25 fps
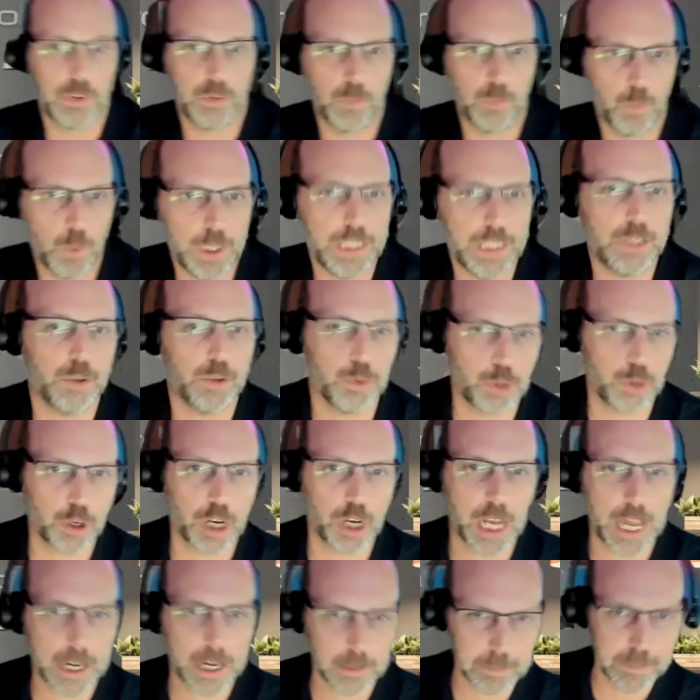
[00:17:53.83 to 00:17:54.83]
we do
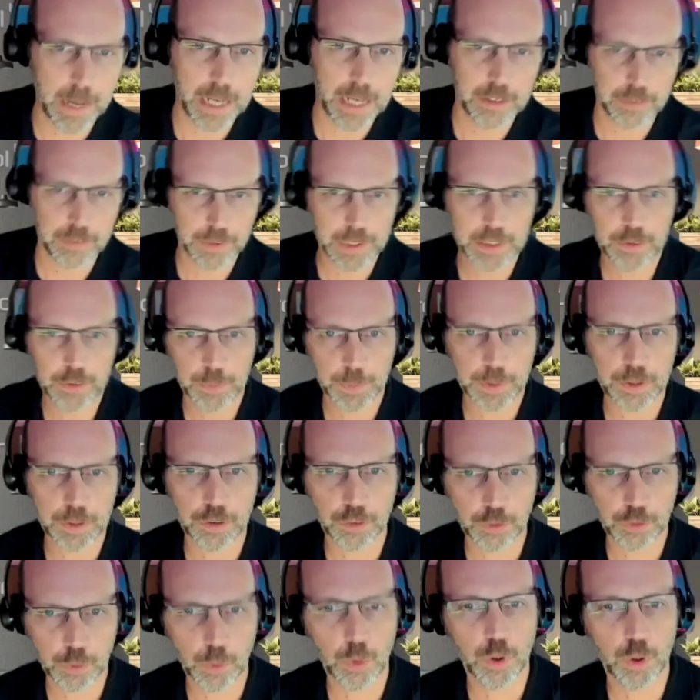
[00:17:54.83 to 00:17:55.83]
collect metrics with
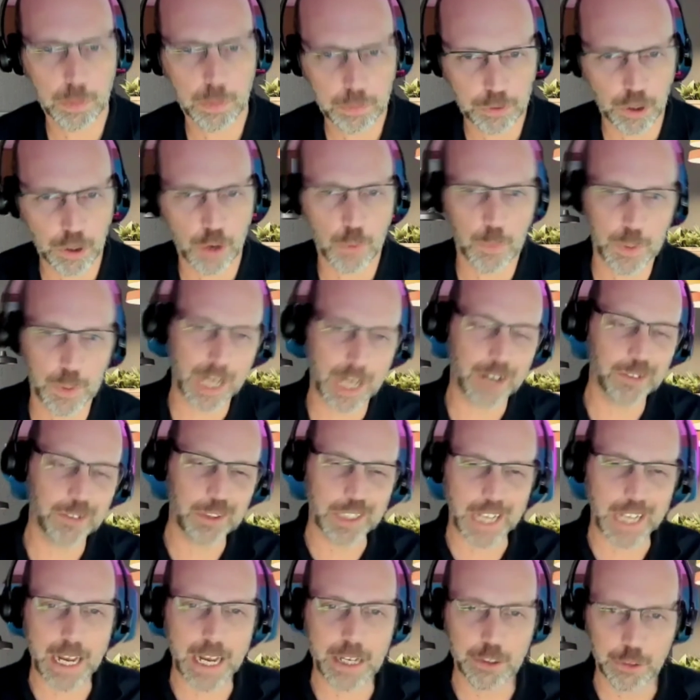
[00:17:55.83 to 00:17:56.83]
ControlUp. So without
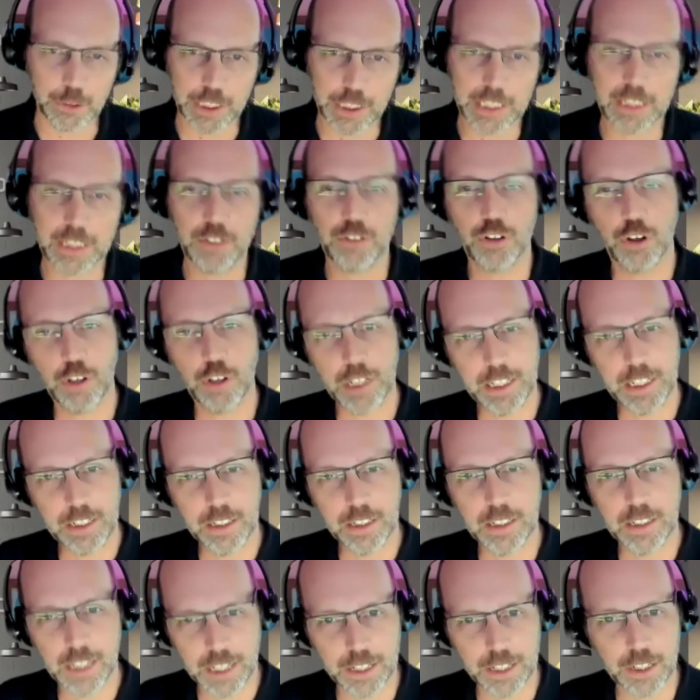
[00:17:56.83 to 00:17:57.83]
the ALD, so
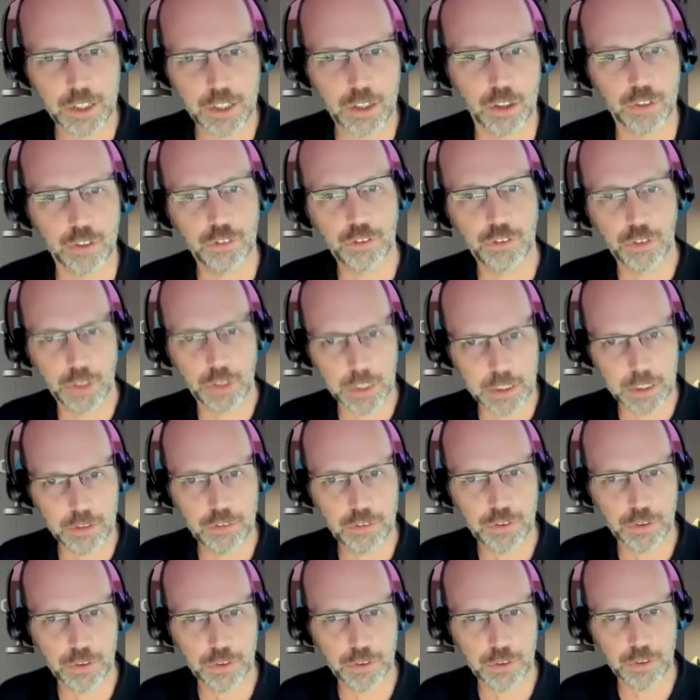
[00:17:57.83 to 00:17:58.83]
in the console and in
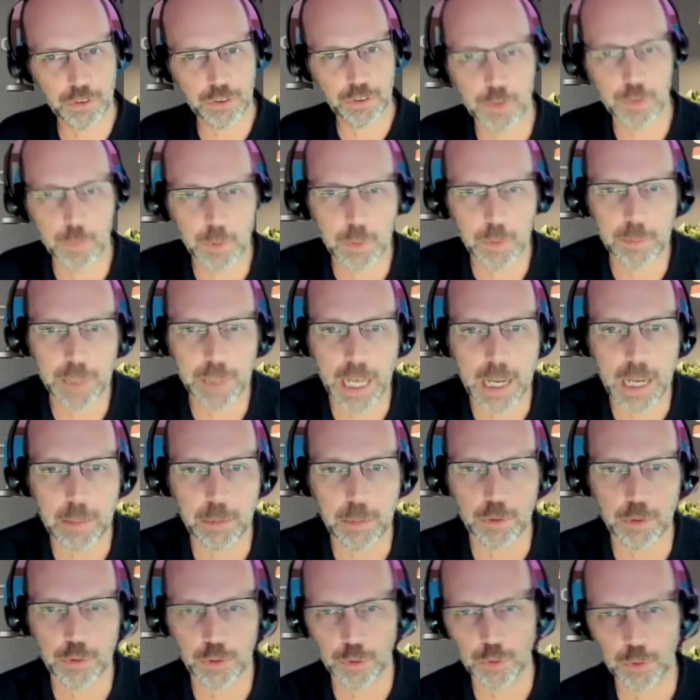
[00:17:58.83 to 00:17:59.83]
Solve, you will be able
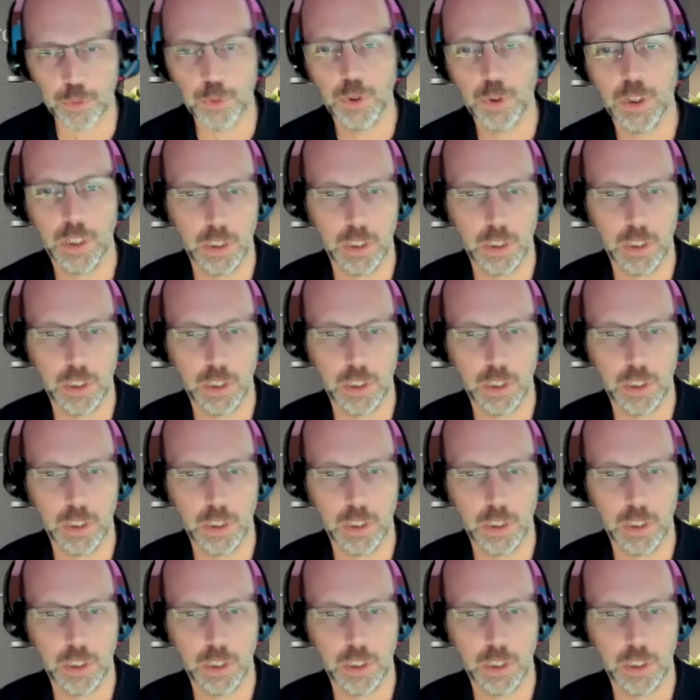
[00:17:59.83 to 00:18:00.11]
to,